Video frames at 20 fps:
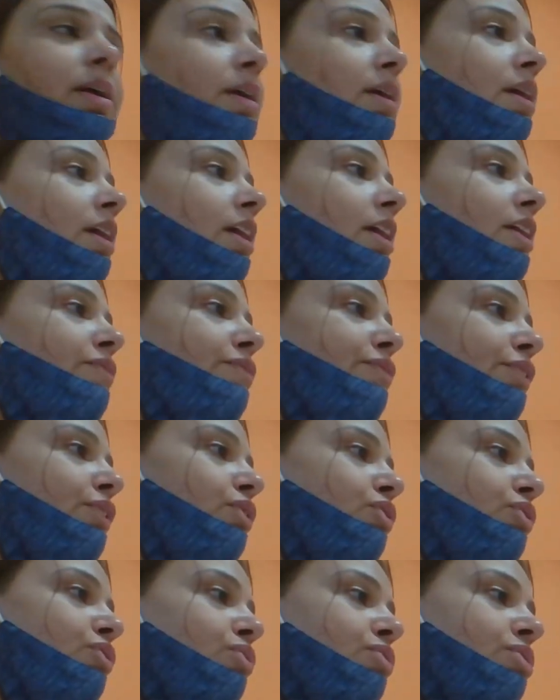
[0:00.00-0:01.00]
if you
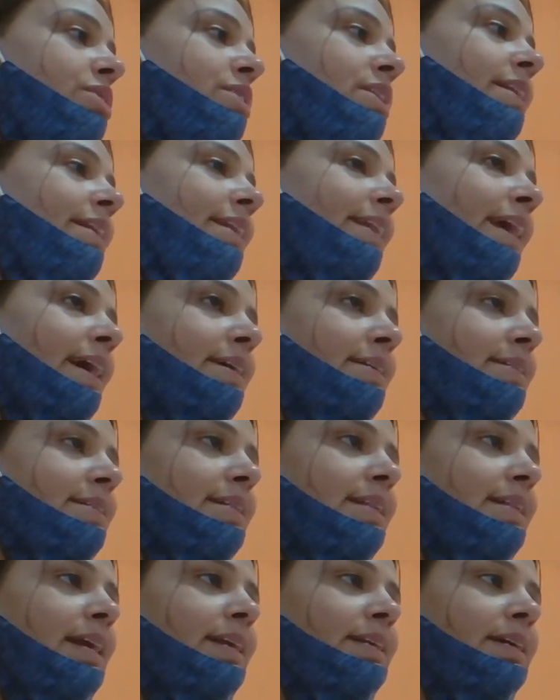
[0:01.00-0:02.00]
use the next
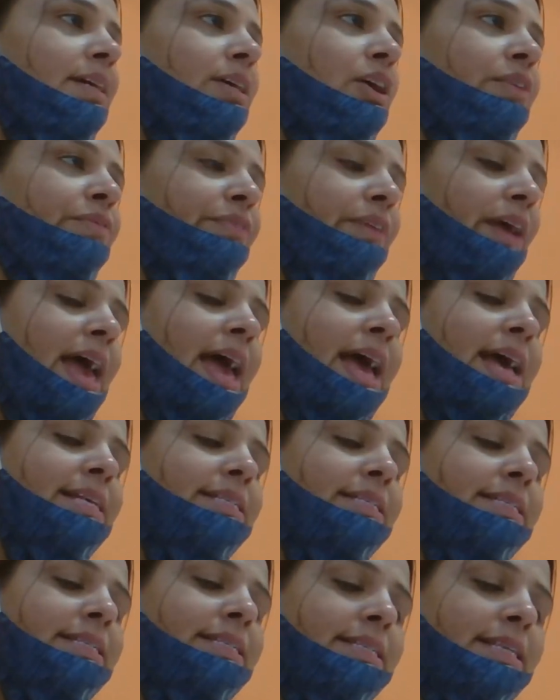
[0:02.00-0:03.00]
letter of S,
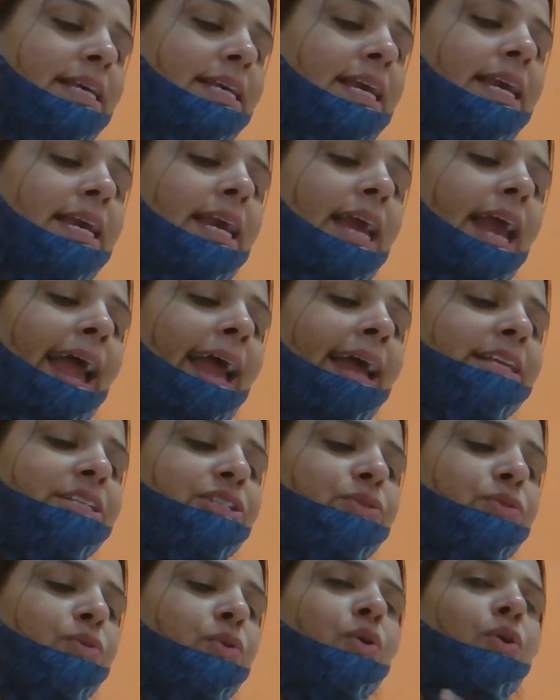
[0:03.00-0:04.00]
C,
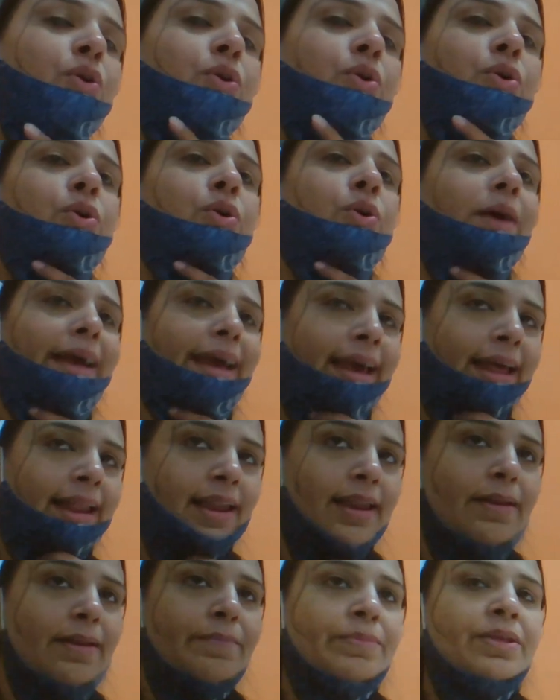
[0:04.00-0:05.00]
H, O,
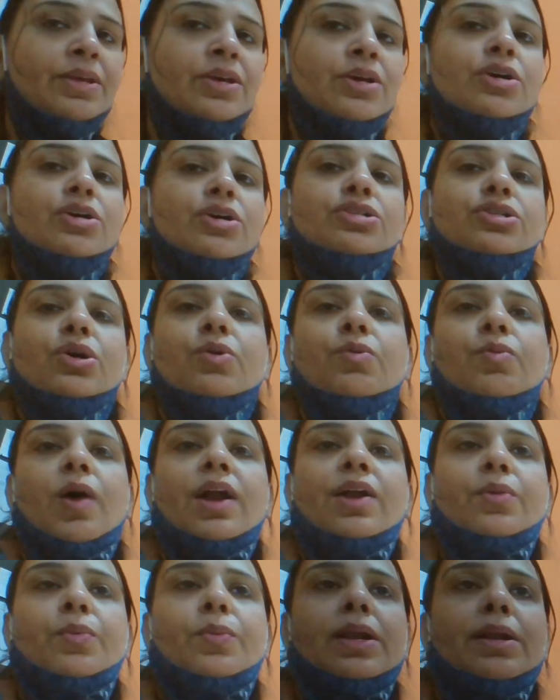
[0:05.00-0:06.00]
L, so
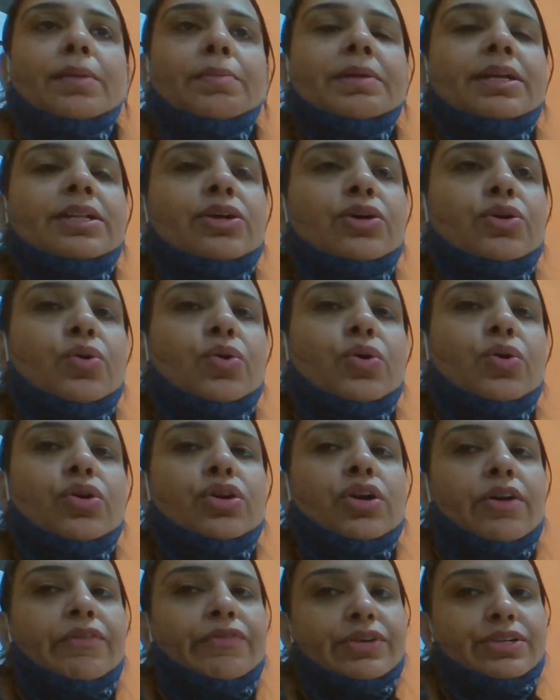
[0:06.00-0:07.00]
what will be the code
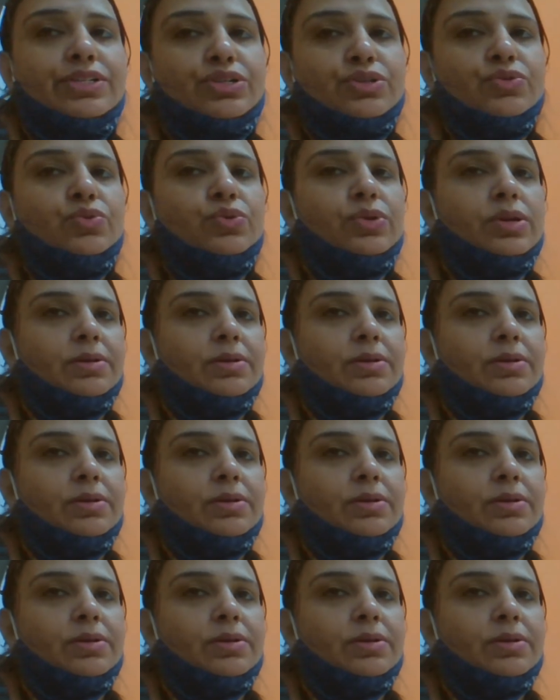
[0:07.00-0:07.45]
of a school?